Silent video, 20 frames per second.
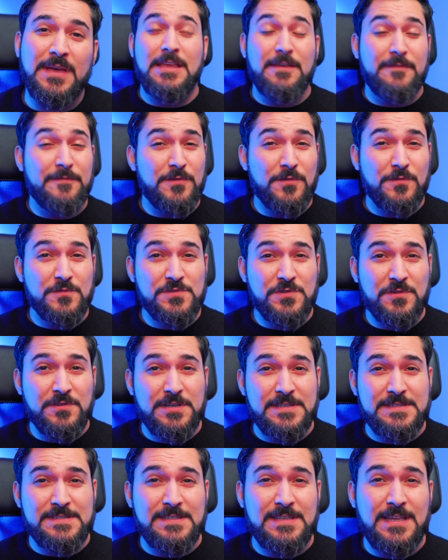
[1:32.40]
If you're joining
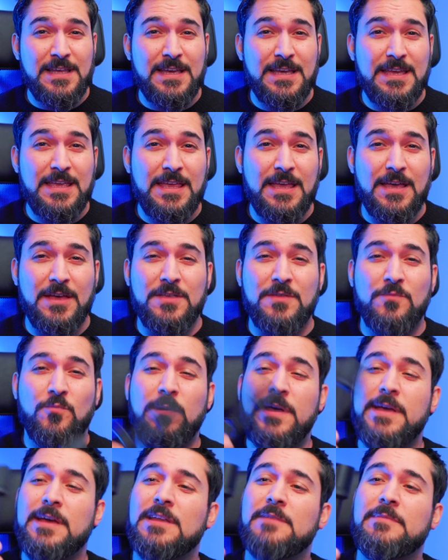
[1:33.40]
us today,
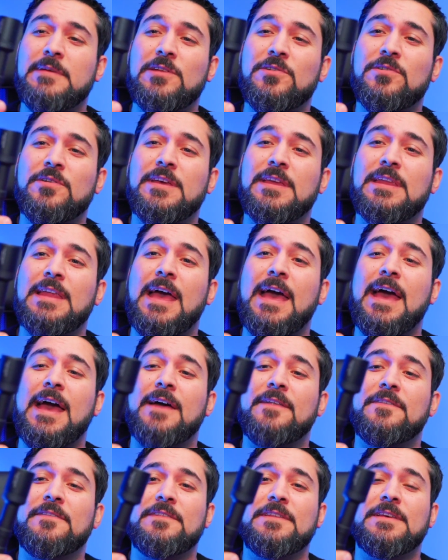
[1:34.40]
we're going to be looking
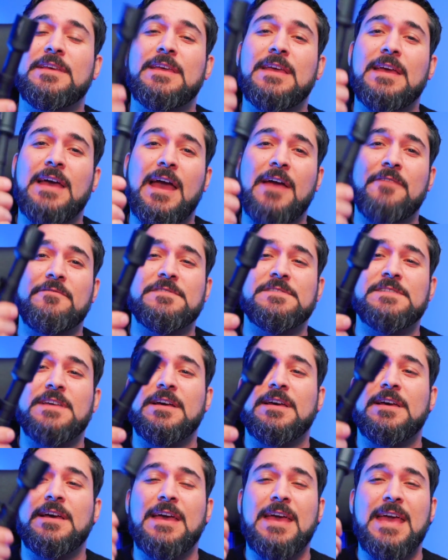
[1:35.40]
at the
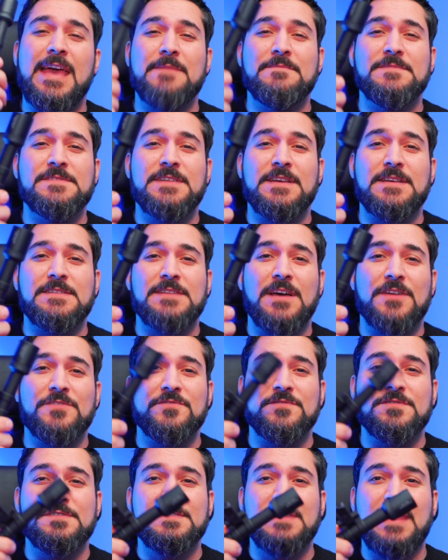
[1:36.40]
Arisaka
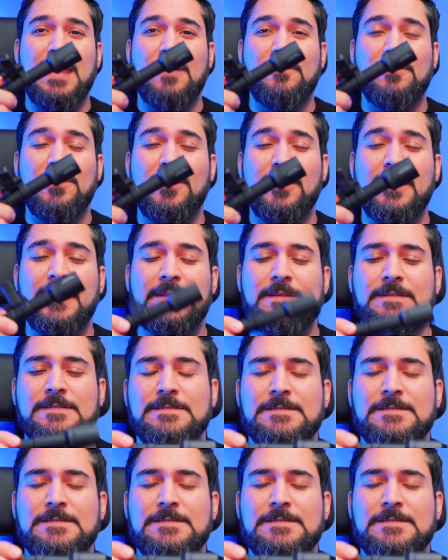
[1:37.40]
M600 Scout light.